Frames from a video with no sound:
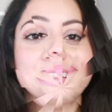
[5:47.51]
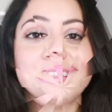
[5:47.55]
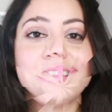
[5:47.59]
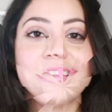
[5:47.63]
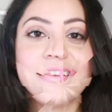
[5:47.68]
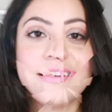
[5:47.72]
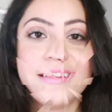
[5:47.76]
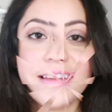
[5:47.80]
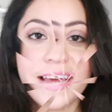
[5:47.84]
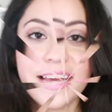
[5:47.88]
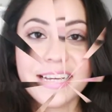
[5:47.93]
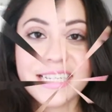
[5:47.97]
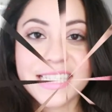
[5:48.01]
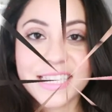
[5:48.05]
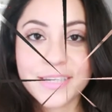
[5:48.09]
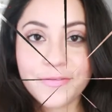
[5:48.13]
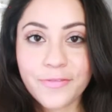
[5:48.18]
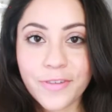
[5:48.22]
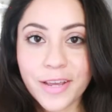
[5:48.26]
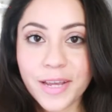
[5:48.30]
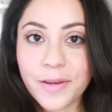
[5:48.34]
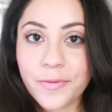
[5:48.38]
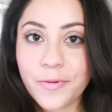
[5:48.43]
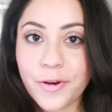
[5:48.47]
The next
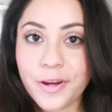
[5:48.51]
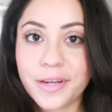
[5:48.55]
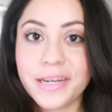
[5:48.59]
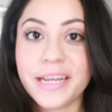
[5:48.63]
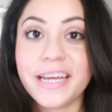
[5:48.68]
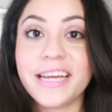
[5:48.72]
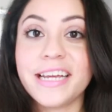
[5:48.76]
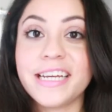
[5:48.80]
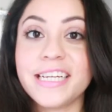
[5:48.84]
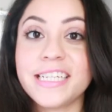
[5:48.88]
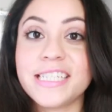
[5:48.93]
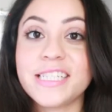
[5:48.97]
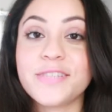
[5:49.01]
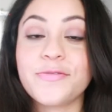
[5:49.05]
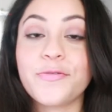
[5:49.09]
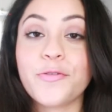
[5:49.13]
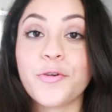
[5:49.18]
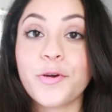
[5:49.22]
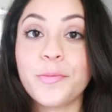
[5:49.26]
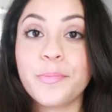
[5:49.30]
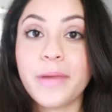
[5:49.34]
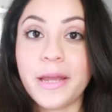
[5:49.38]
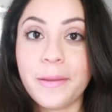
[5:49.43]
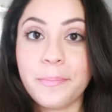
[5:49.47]
favorite is
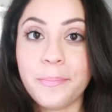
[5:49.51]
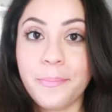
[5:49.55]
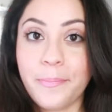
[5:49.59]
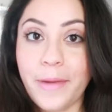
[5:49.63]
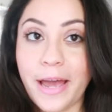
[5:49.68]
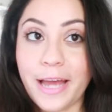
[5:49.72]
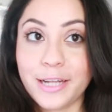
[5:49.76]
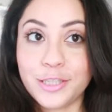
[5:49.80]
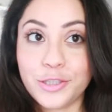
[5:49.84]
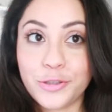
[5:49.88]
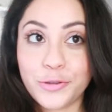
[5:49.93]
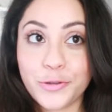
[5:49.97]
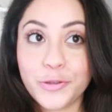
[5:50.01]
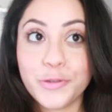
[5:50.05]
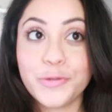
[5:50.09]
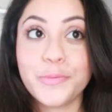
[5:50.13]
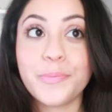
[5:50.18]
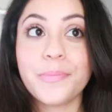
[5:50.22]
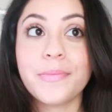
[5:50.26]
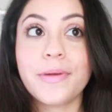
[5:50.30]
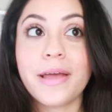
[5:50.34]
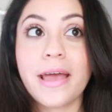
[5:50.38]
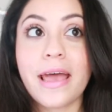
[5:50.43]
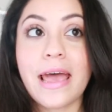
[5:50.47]
for my
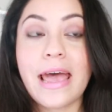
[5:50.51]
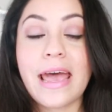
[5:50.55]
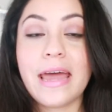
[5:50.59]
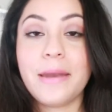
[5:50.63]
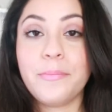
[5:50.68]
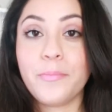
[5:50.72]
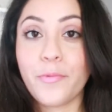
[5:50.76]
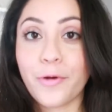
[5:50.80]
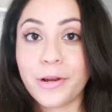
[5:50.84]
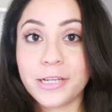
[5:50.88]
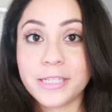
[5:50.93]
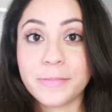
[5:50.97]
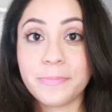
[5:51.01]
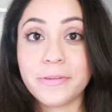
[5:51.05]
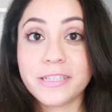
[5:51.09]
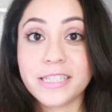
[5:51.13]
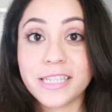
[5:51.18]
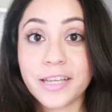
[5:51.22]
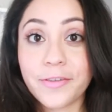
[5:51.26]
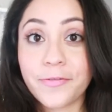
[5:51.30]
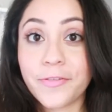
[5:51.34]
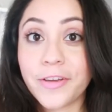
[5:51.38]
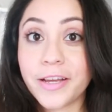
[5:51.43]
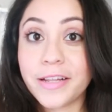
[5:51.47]
bedroom and more
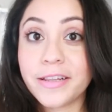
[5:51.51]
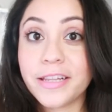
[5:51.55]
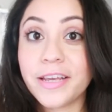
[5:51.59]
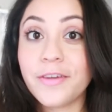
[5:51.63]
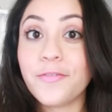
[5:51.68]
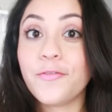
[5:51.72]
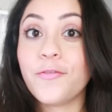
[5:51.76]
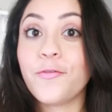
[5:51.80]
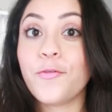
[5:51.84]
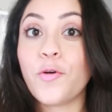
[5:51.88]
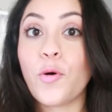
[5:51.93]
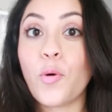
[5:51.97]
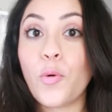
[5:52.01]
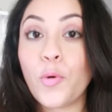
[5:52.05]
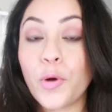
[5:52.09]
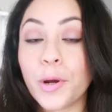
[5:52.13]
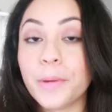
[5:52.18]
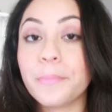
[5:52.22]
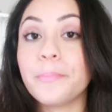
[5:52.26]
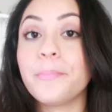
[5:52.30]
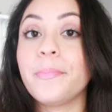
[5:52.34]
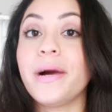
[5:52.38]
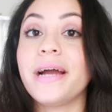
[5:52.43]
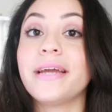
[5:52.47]
specifically
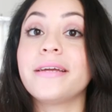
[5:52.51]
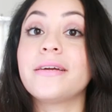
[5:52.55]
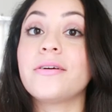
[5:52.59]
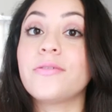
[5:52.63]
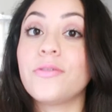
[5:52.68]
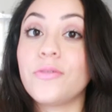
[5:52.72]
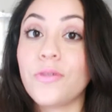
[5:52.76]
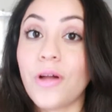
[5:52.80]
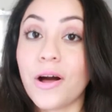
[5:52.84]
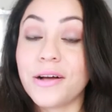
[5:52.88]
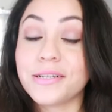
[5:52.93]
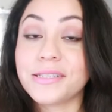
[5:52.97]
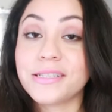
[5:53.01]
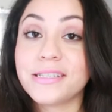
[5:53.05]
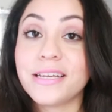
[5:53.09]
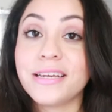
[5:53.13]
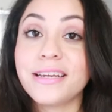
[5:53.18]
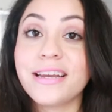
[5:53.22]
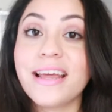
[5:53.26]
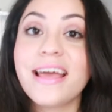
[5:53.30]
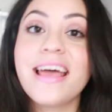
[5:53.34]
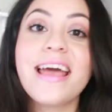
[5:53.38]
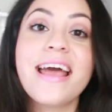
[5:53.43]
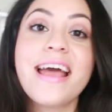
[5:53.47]
for my
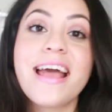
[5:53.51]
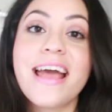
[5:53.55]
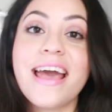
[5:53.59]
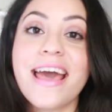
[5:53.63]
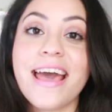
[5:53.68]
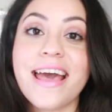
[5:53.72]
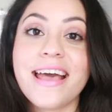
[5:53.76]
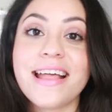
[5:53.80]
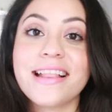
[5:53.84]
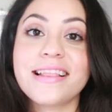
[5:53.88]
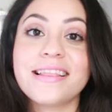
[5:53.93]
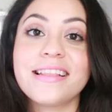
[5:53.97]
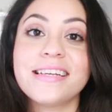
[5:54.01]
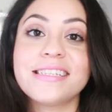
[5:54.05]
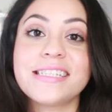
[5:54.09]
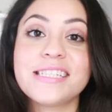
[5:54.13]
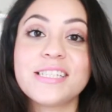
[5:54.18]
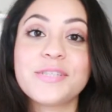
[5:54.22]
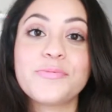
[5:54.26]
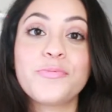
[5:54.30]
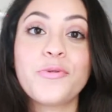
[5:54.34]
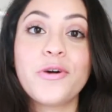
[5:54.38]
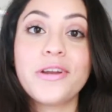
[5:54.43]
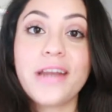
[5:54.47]
closet and this
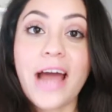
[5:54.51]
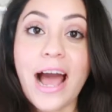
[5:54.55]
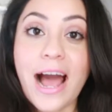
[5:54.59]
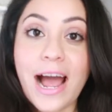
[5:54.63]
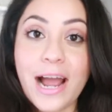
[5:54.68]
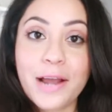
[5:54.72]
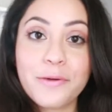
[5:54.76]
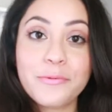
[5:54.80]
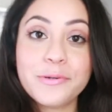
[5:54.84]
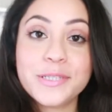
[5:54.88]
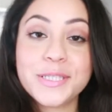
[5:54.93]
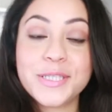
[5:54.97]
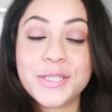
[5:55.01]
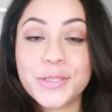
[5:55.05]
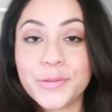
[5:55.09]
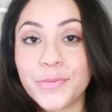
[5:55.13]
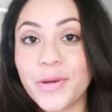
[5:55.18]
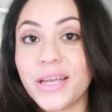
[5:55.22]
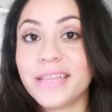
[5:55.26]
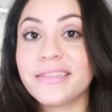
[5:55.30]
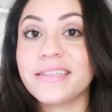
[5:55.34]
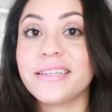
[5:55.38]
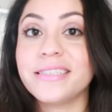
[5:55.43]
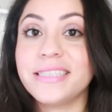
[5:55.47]
is what I was
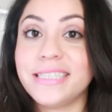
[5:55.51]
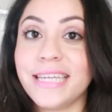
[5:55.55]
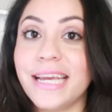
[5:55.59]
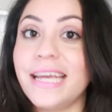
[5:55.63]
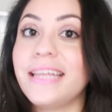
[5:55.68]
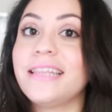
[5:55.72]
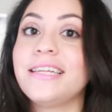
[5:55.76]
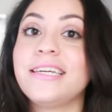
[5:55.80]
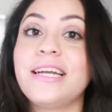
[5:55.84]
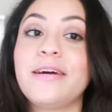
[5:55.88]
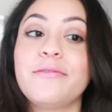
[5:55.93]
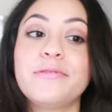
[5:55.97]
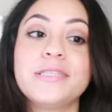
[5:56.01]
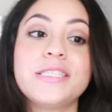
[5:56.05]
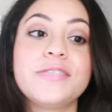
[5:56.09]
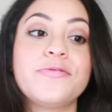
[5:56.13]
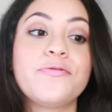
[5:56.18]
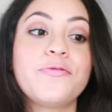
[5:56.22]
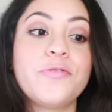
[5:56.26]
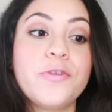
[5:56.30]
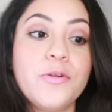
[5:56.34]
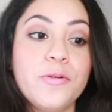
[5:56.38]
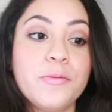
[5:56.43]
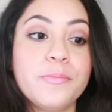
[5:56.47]
doing the day that I was
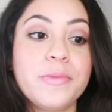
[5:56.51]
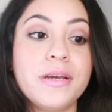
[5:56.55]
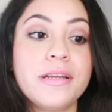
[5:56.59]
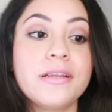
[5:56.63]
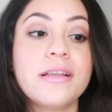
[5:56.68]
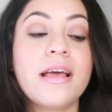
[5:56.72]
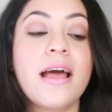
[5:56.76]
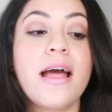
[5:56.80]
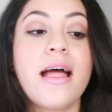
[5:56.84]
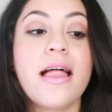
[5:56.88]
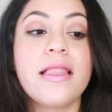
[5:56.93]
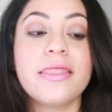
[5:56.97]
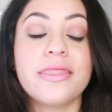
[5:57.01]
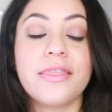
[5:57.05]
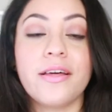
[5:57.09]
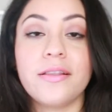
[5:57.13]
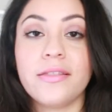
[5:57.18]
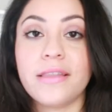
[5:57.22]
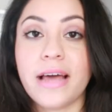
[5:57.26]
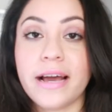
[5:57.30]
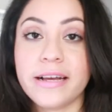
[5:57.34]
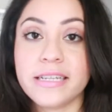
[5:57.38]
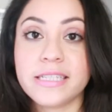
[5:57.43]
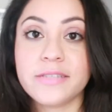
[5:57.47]
filming the
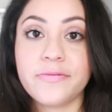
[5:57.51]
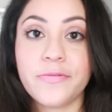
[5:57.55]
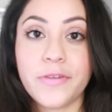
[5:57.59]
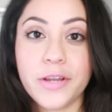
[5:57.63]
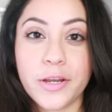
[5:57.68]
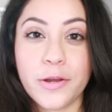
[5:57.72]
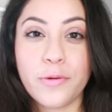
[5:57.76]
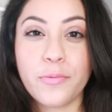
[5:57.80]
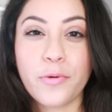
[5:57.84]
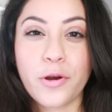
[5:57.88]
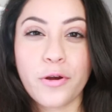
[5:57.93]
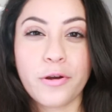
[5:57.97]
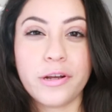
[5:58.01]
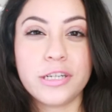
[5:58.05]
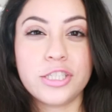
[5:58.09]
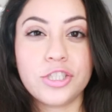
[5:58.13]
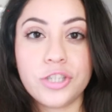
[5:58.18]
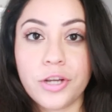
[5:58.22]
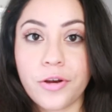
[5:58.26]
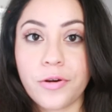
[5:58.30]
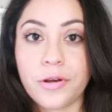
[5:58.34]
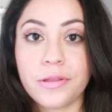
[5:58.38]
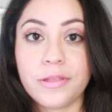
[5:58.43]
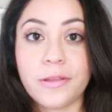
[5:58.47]
last video where I
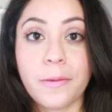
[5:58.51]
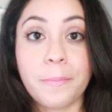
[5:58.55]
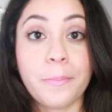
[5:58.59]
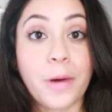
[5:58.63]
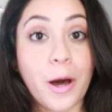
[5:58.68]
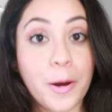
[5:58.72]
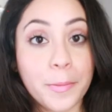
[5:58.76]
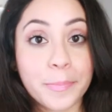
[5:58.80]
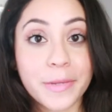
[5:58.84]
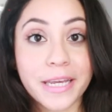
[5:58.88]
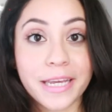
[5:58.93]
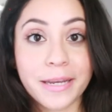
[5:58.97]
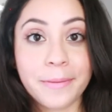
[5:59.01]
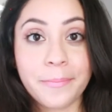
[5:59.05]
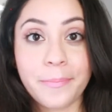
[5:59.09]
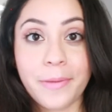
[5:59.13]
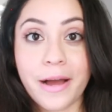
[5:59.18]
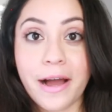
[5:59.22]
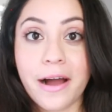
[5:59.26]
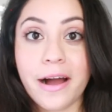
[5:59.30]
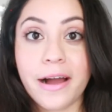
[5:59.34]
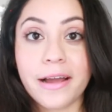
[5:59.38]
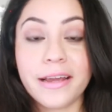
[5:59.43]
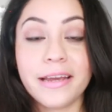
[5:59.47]
shared the pumpkin
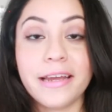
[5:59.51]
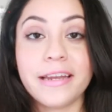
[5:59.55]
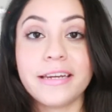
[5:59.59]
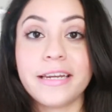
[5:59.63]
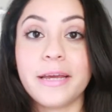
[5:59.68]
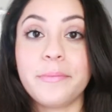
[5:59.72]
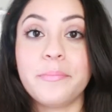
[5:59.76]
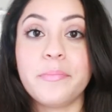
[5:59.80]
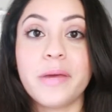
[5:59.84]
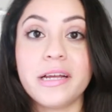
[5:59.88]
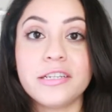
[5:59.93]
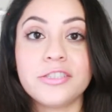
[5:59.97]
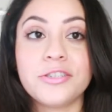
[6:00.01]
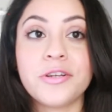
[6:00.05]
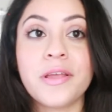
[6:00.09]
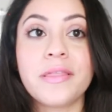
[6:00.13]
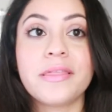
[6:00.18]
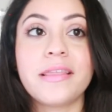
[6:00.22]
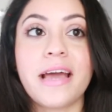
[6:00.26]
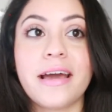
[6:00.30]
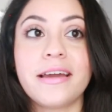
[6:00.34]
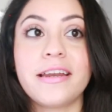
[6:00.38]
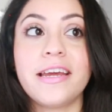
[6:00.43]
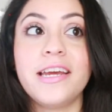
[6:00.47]
pie and I
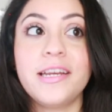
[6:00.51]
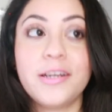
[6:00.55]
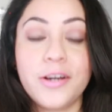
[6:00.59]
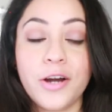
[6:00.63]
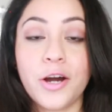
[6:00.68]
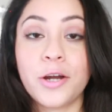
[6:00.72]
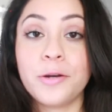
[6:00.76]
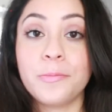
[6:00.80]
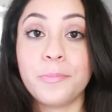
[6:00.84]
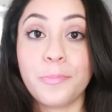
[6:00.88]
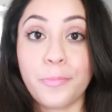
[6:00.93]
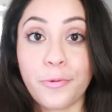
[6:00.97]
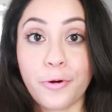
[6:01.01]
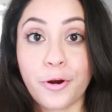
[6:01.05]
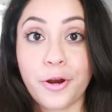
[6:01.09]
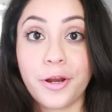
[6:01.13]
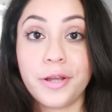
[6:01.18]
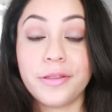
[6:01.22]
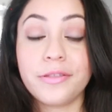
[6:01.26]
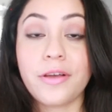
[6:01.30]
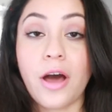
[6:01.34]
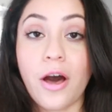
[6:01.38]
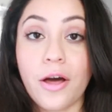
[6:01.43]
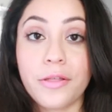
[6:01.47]
mentioned that it got
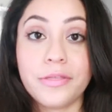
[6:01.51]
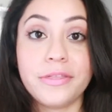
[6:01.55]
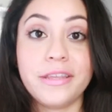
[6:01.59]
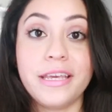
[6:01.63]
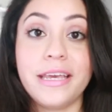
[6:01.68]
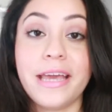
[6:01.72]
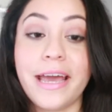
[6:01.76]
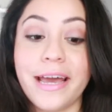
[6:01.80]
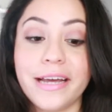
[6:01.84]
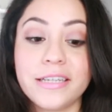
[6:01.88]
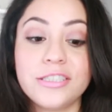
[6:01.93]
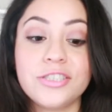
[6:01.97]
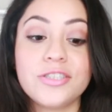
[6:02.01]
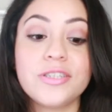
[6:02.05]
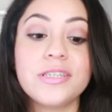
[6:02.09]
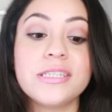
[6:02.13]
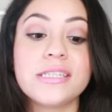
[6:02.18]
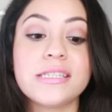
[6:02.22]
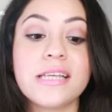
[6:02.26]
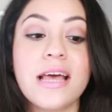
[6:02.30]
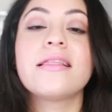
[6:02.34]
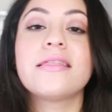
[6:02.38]
burned on the edges.